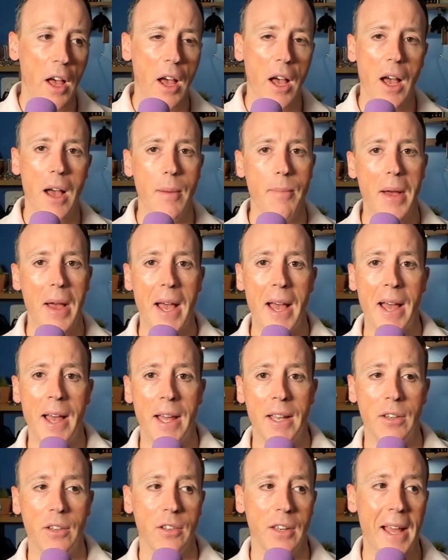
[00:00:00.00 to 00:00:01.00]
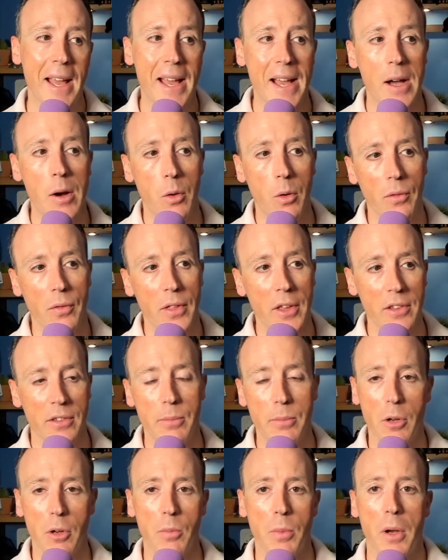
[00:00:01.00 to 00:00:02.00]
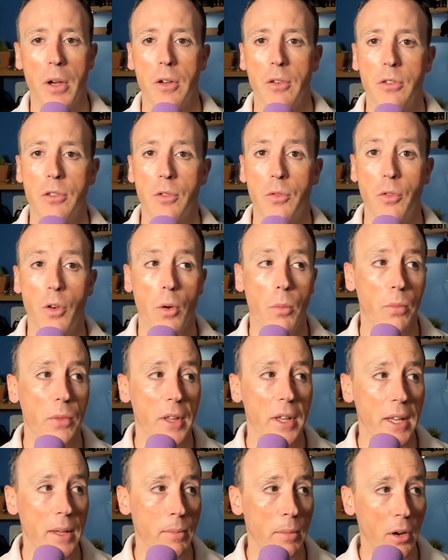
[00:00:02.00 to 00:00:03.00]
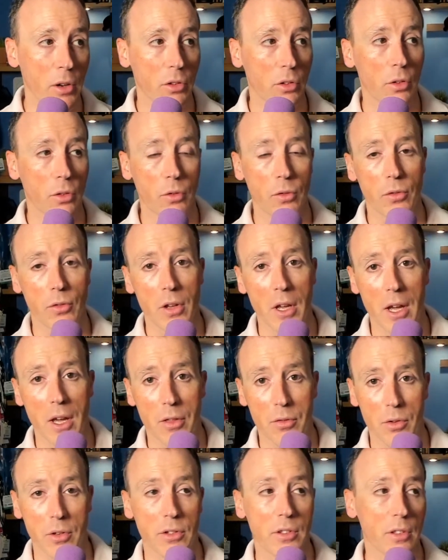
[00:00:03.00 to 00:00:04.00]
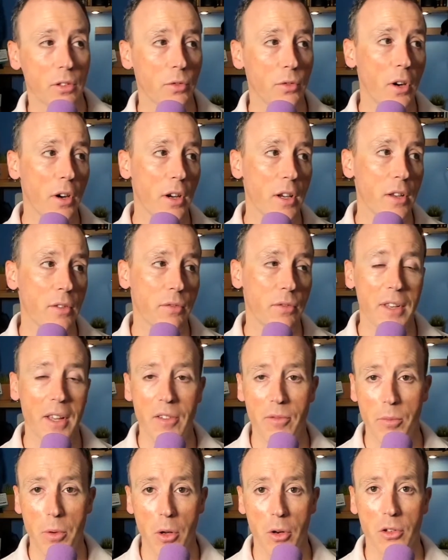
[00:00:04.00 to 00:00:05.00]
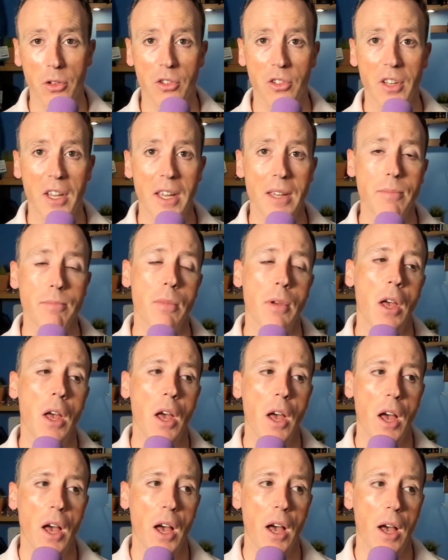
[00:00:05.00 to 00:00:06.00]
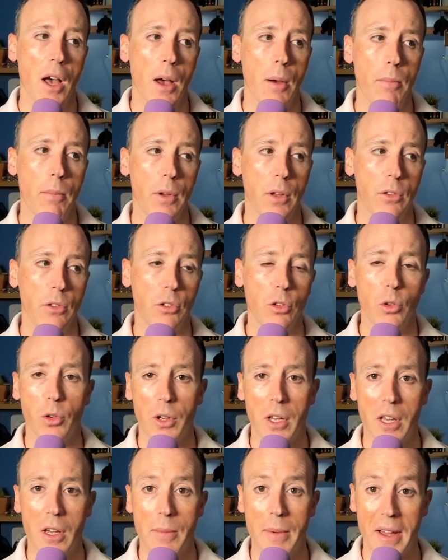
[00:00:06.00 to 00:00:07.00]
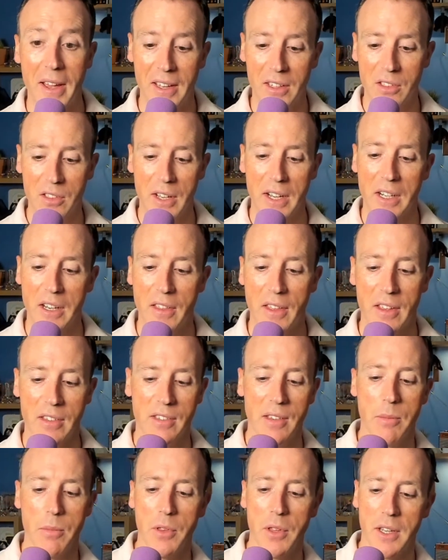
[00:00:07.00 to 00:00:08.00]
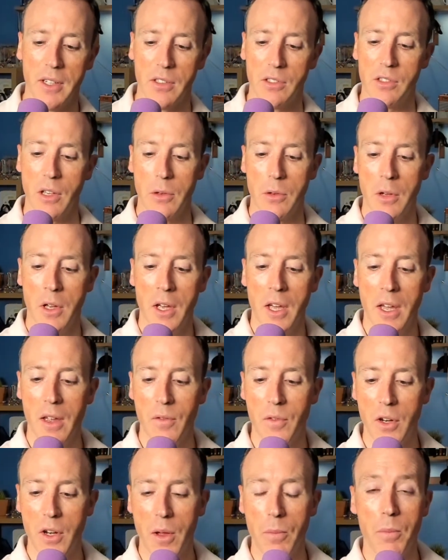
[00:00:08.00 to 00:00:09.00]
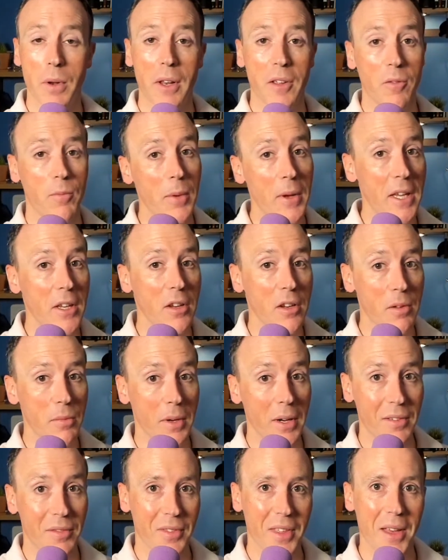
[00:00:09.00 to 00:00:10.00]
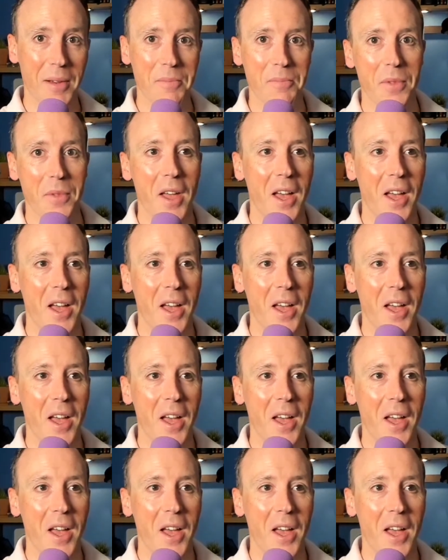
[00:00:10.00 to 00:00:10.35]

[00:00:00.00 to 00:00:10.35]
And now there's a blog post from the Microsoft 365 dev blogs team talking about exactly that same thing. So if you don't believe me, you can believe them.